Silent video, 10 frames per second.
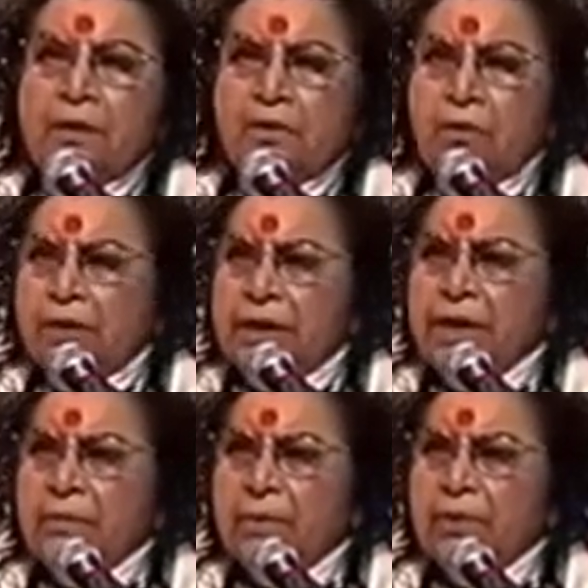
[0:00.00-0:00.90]
Don't think
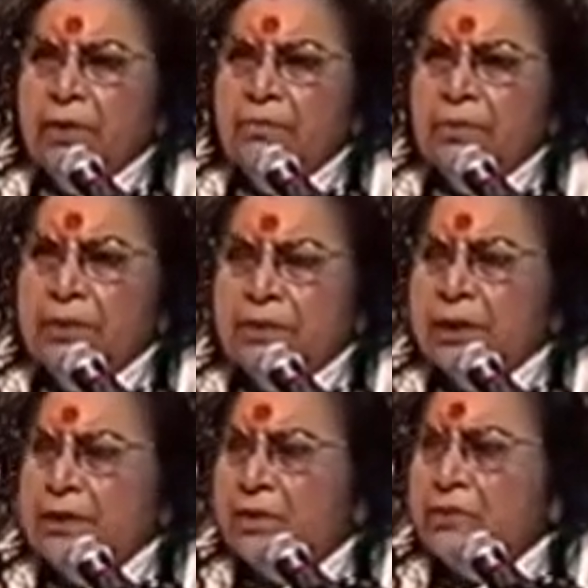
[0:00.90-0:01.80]
about them, because
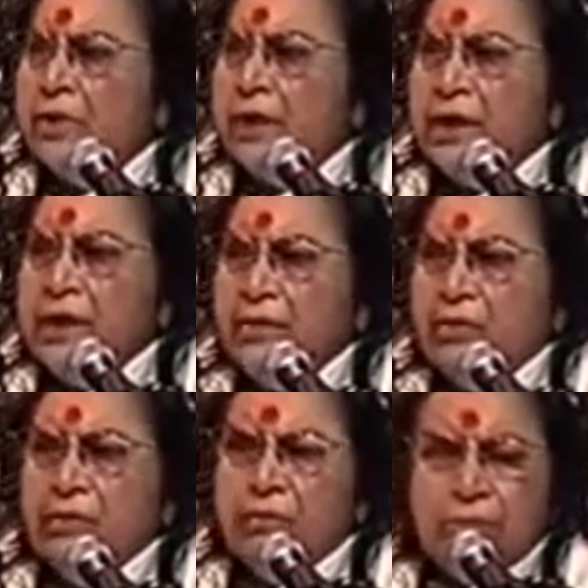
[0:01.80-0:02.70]
that's also a headache
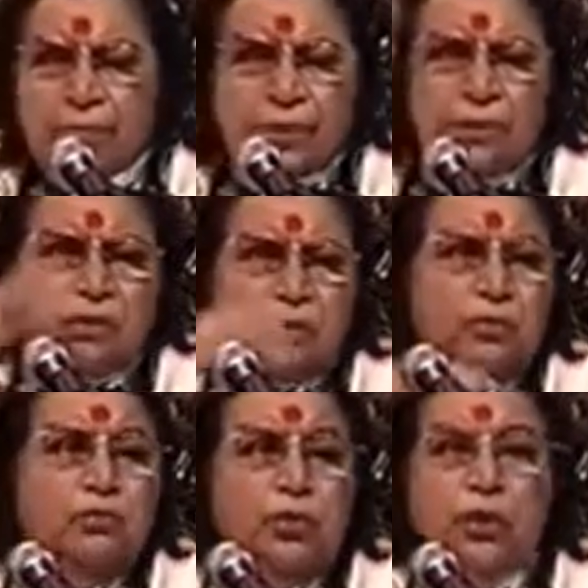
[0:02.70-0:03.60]
to remember
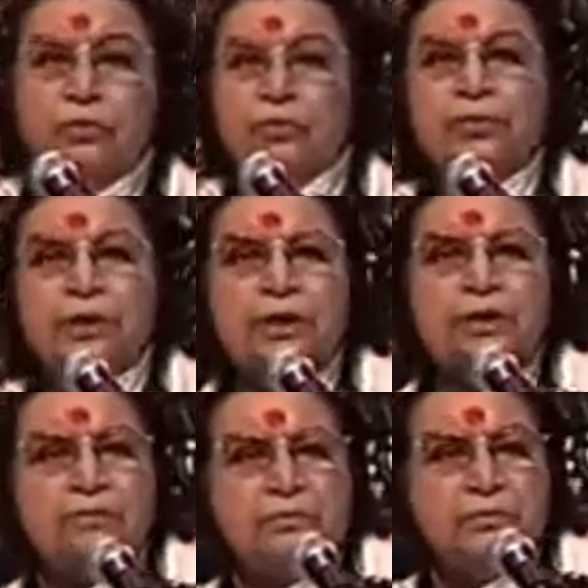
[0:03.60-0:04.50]
whom you have to forgive.
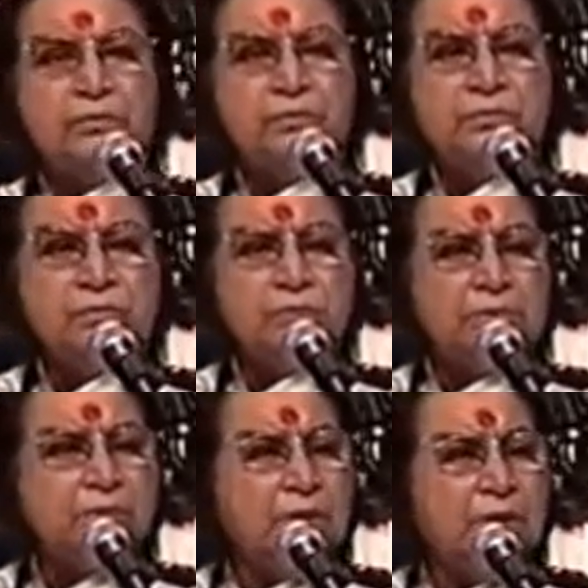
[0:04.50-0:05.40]

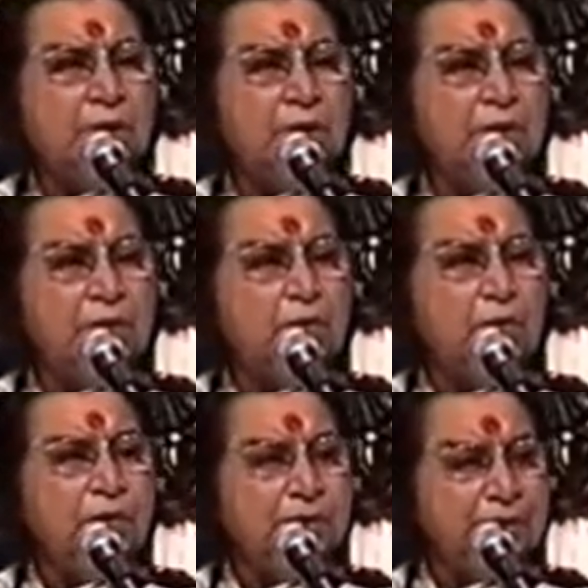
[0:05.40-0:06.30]
They
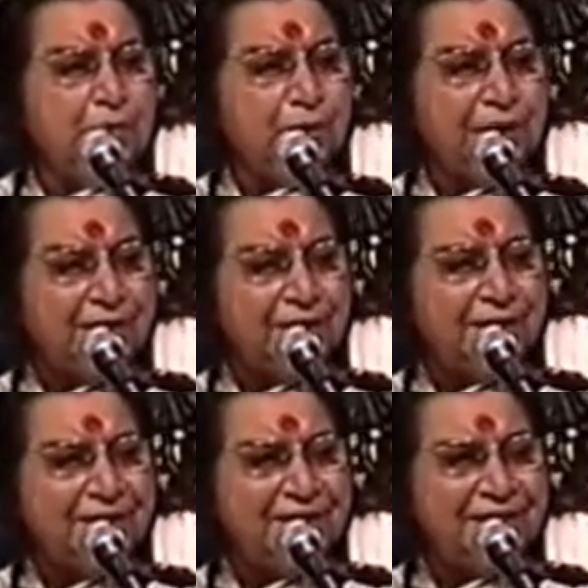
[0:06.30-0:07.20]
don't deserve that
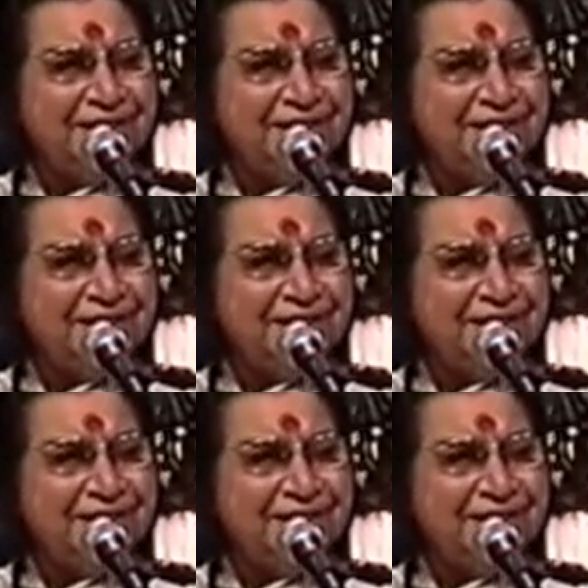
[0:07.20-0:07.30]
attention.